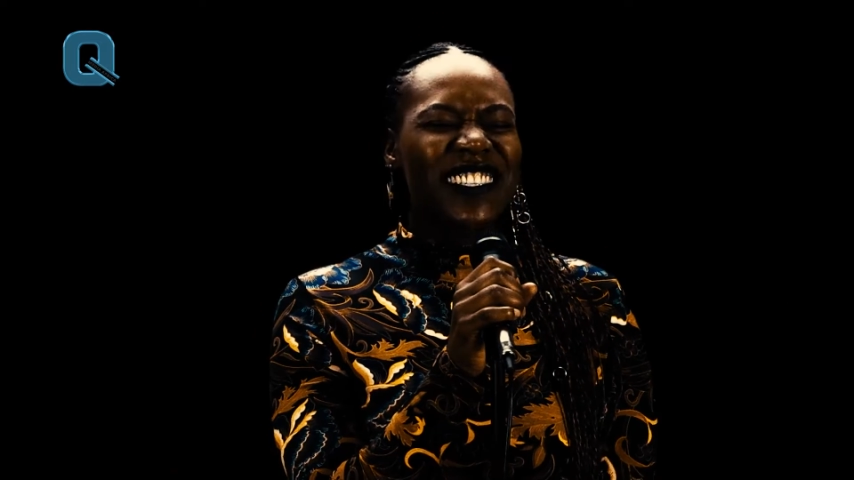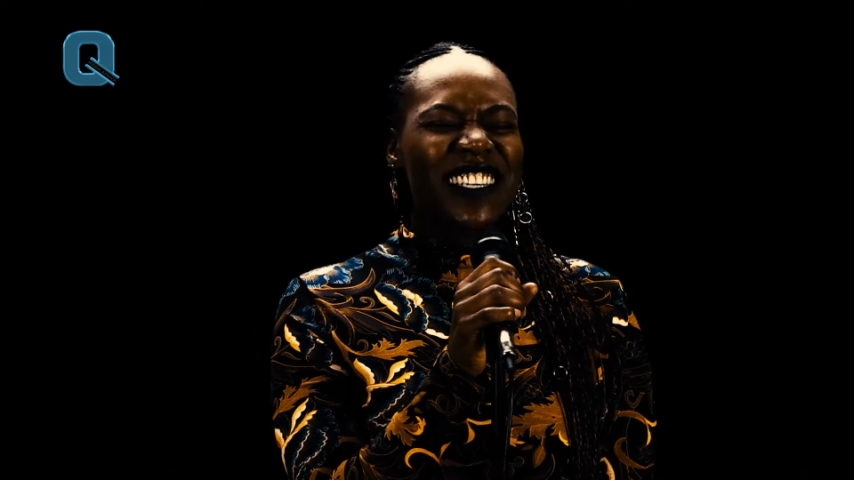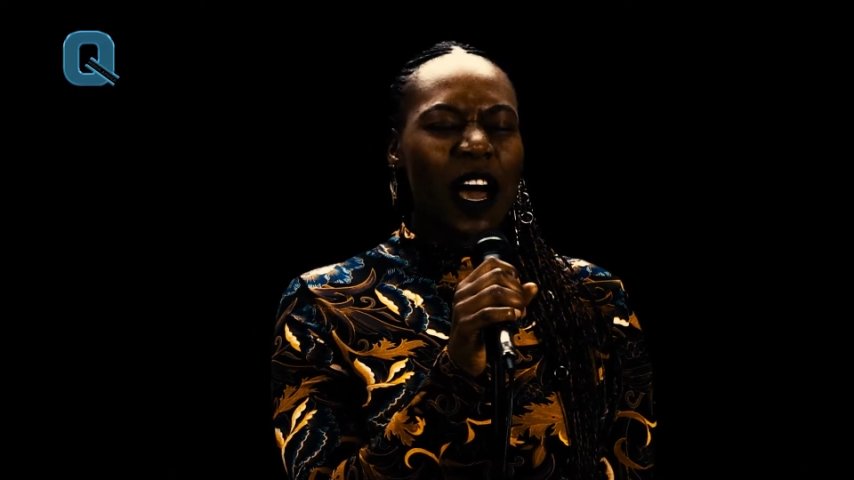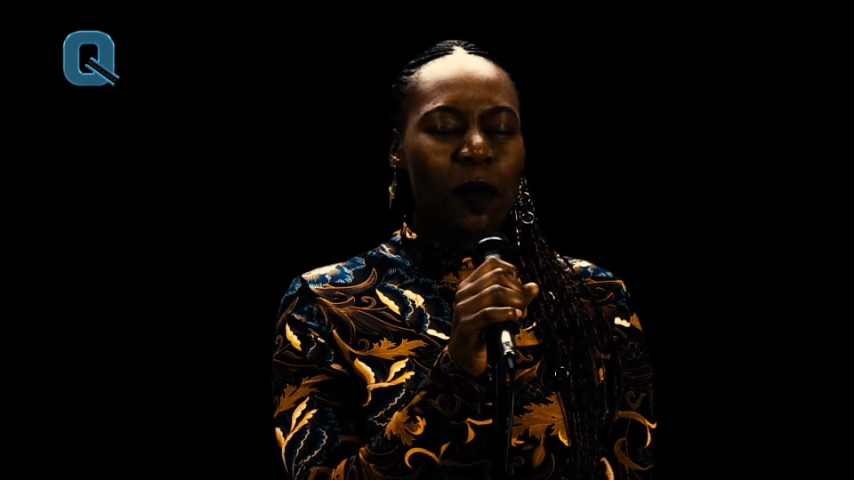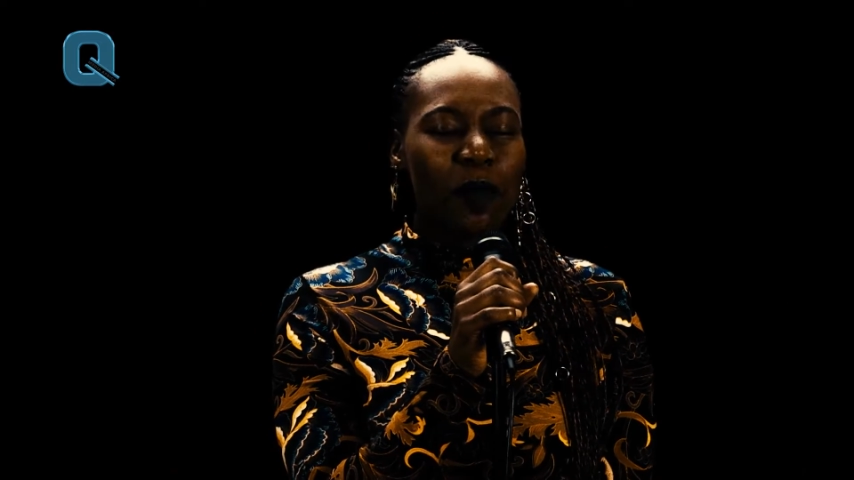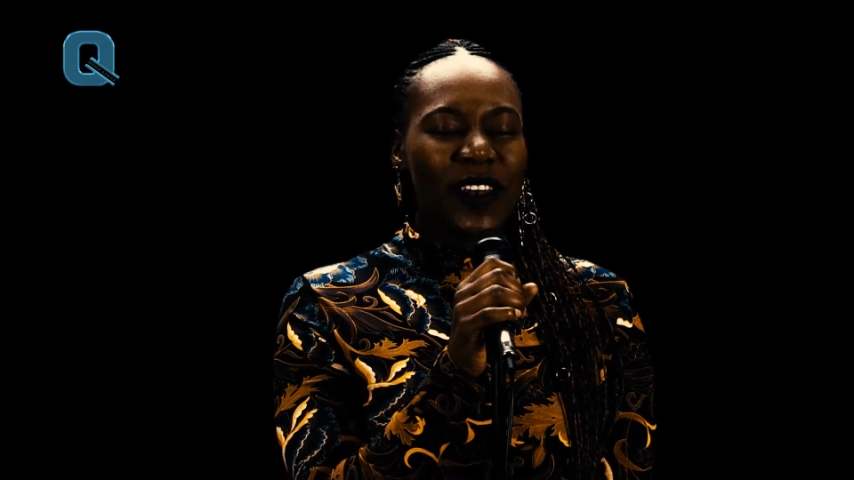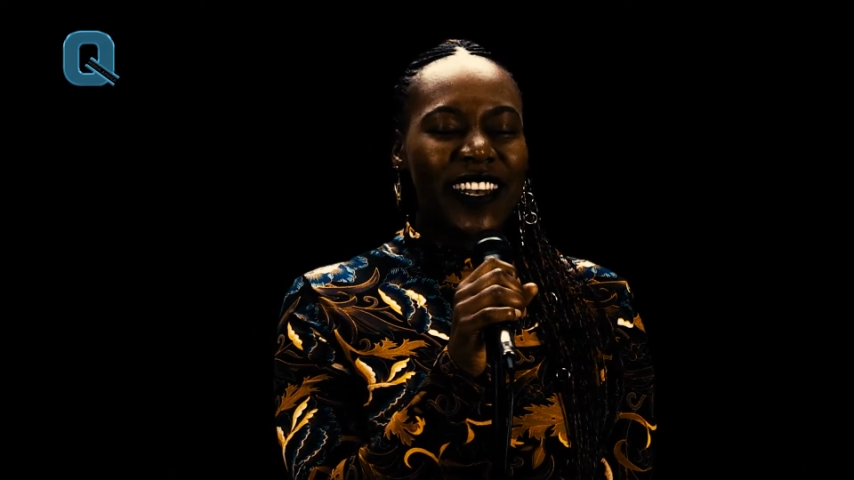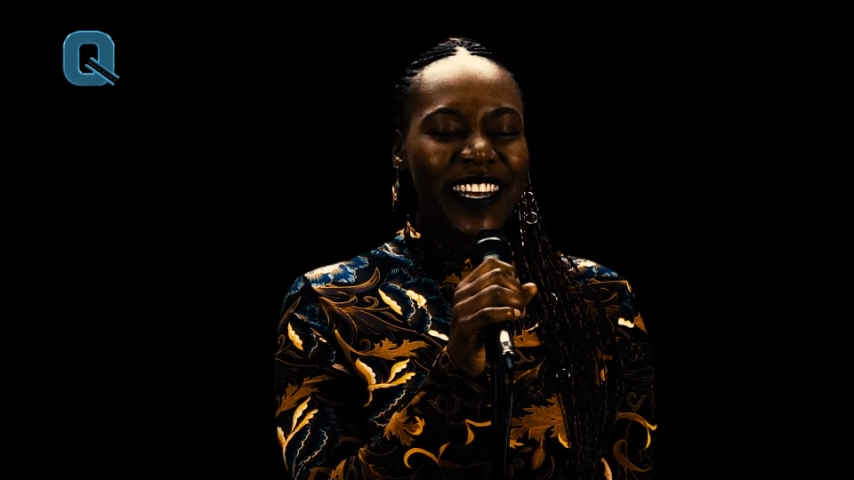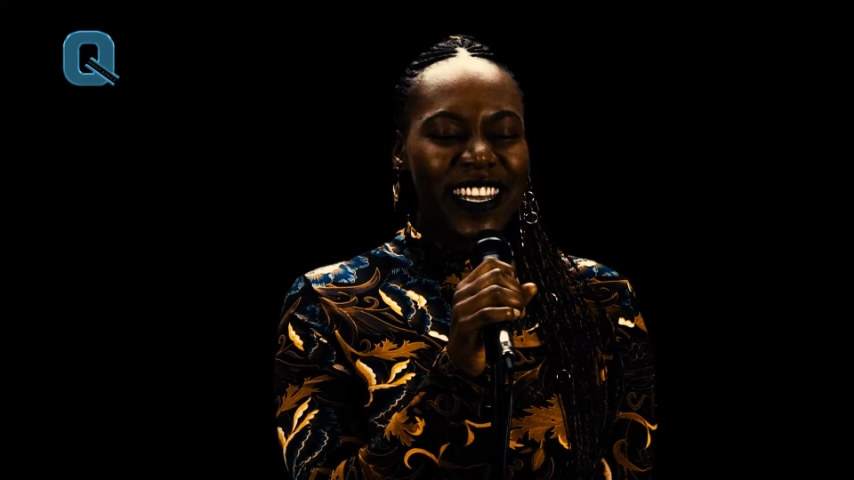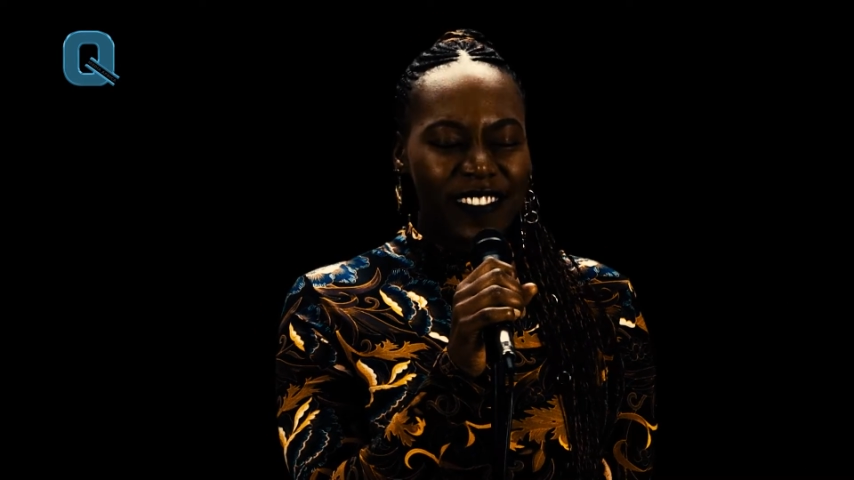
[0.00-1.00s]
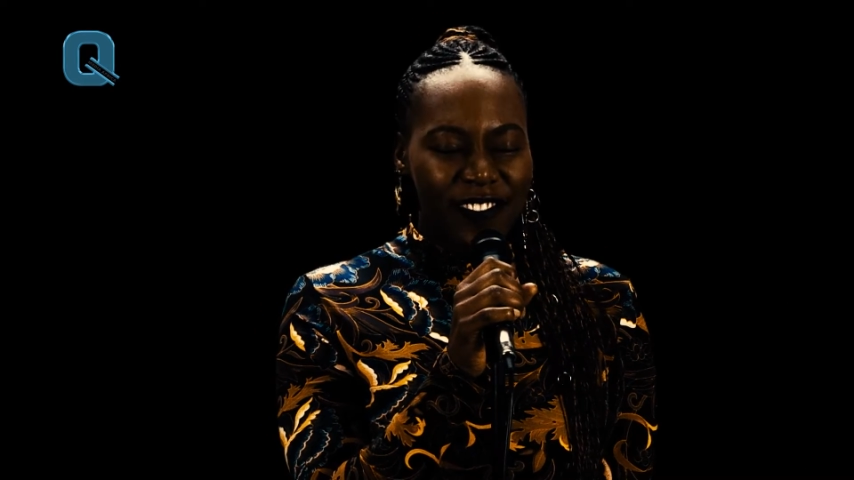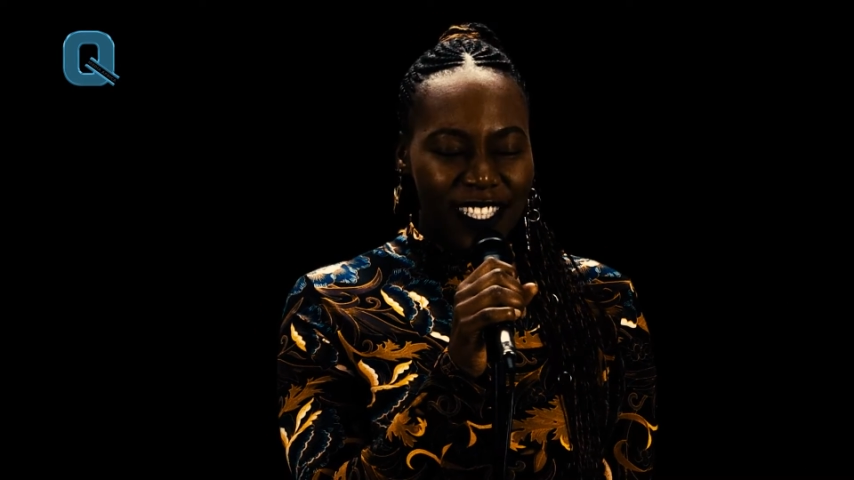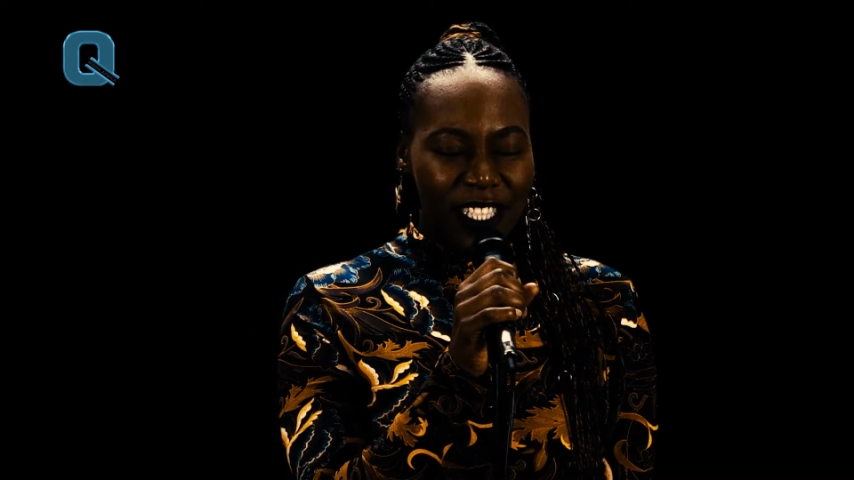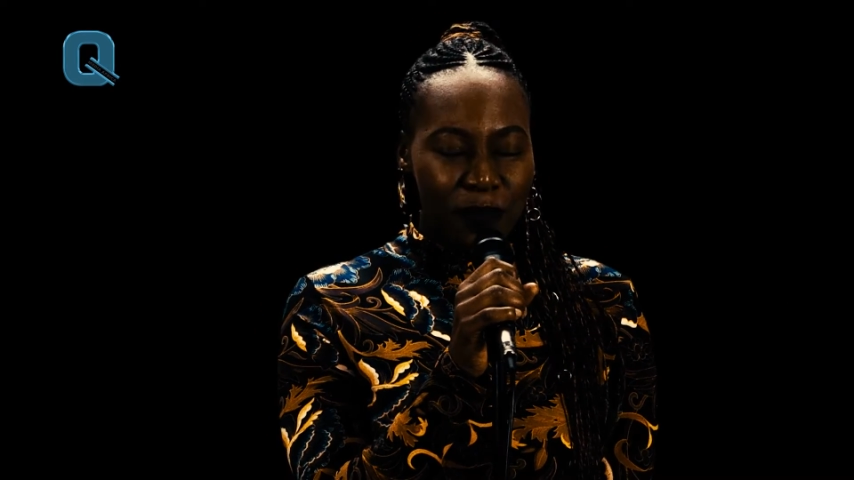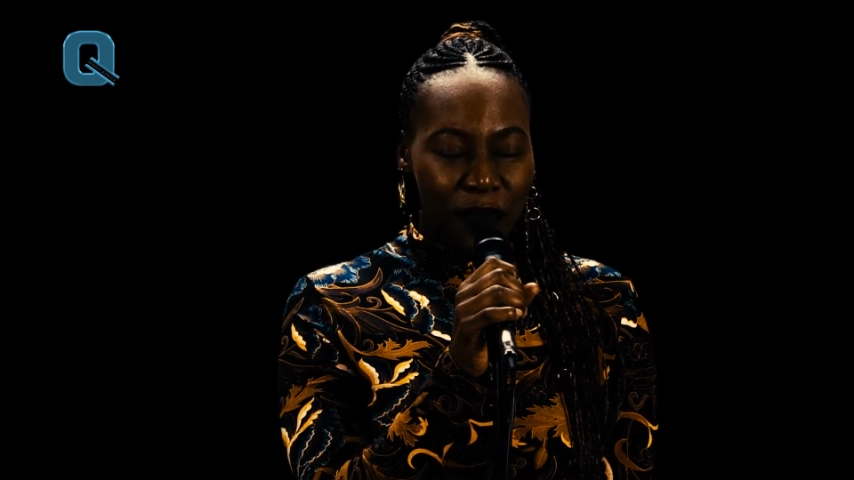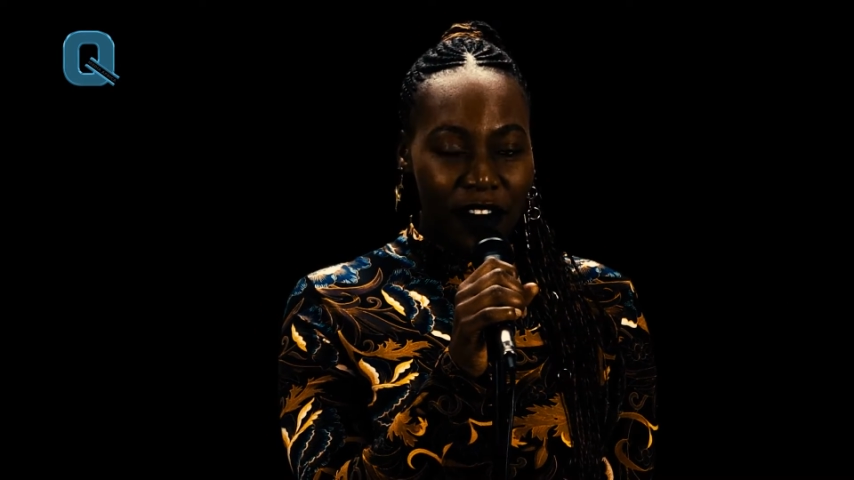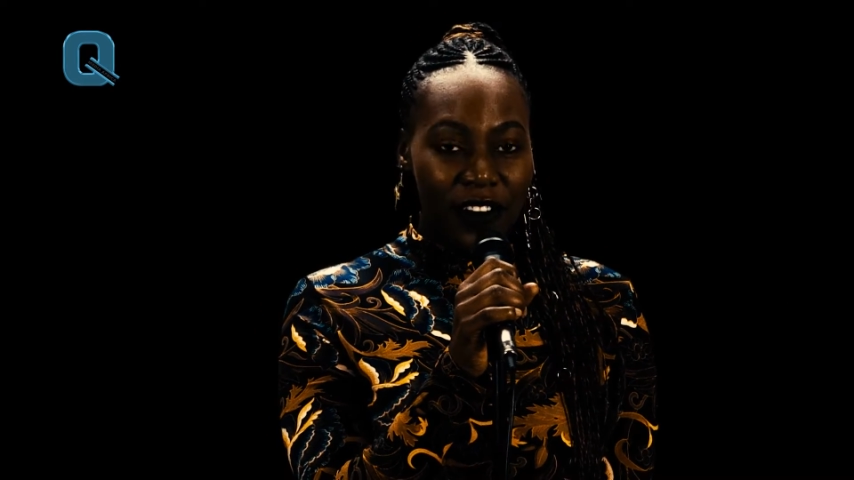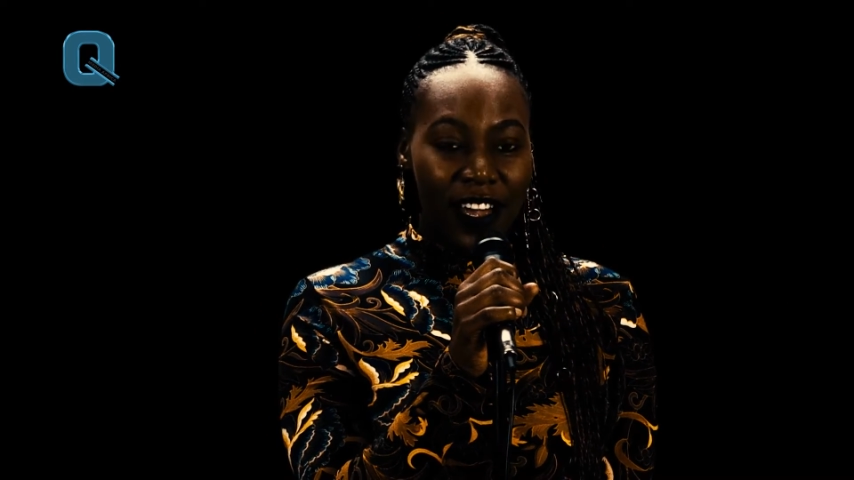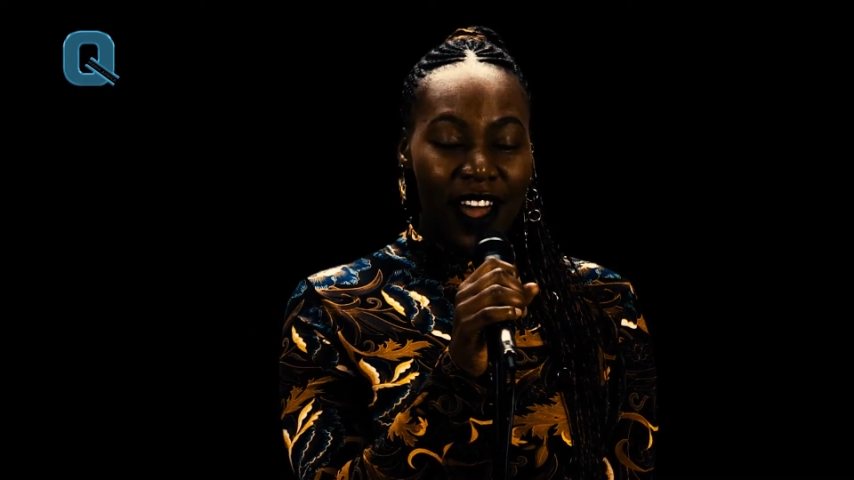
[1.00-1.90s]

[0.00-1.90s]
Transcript: stump with leaves sprouting